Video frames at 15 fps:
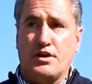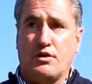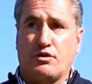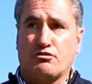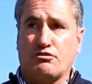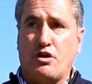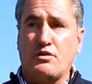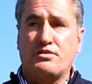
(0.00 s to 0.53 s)

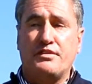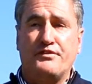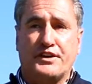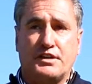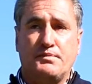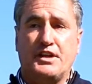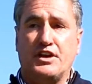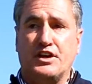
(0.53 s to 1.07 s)
Growth of the
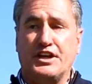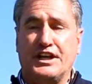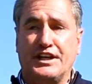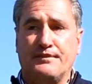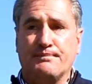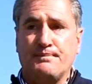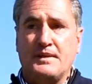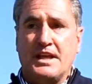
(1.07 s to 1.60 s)
community
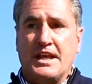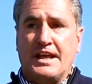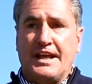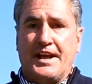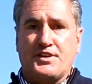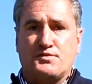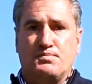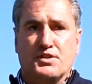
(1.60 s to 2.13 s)

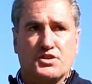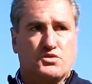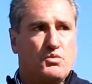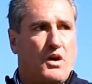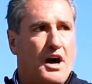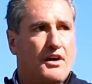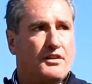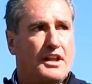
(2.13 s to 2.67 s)
has pushed
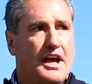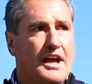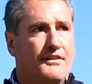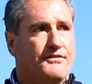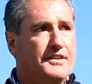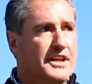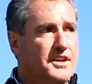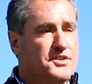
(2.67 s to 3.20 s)
wildlife
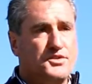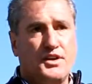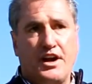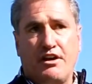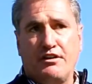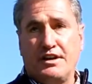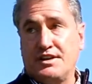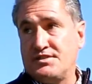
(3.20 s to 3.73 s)
into
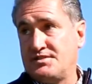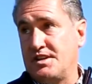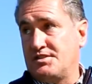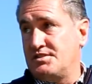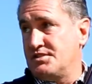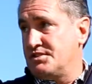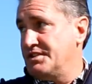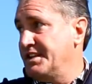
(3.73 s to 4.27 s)
areas such
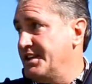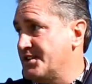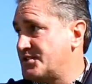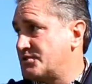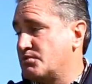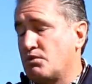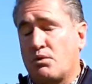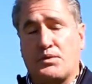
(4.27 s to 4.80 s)
as this,
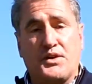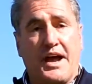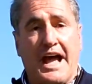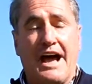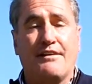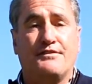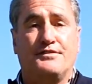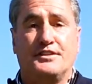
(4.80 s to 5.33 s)
where you
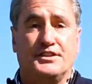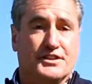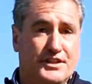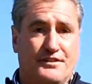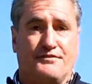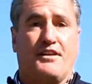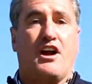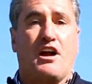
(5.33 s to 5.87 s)
have a good
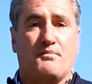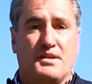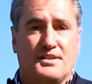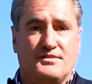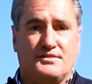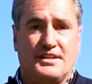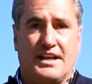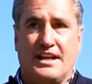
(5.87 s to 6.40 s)

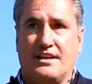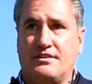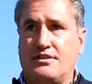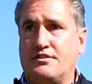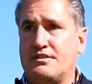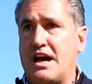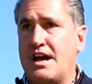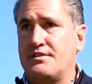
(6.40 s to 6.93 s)
environment
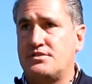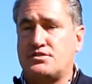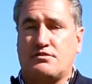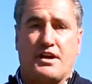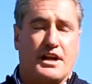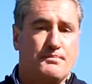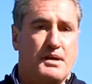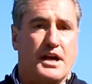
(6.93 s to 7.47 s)
and not
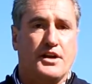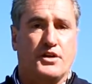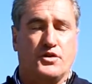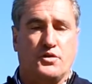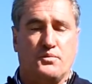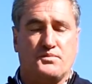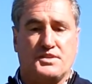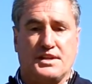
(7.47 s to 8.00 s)
surrounded by
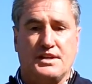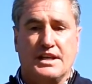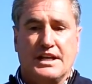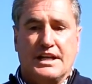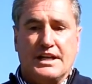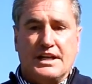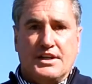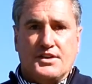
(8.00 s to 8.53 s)
homes.
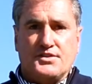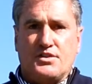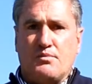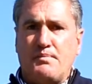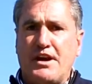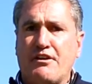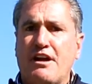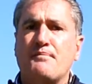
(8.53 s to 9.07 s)
And so
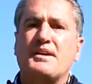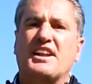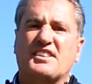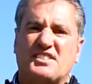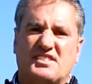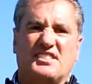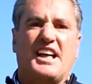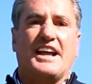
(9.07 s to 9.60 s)
bear have been a
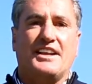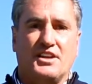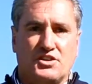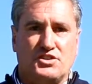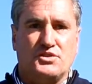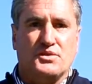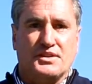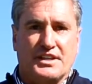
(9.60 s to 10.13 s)
slight
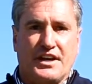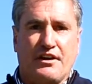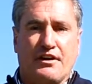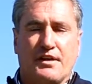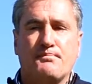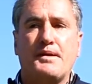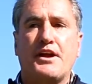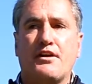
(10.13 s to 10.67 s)
issue in the
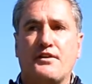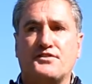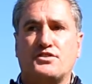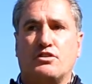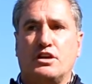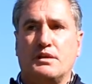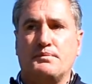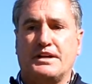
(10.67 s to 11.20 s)
area. Bear have
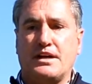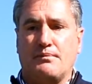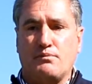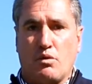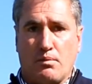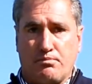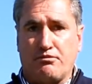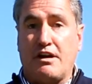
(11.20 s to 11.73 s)
certainly become
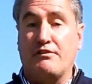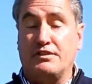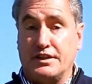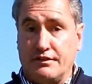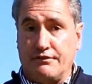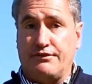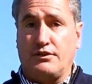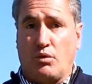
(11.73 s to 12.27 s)
more prevalent
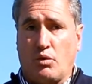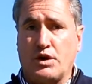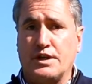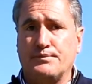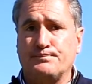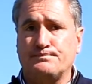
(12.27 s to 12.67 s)
in Florida.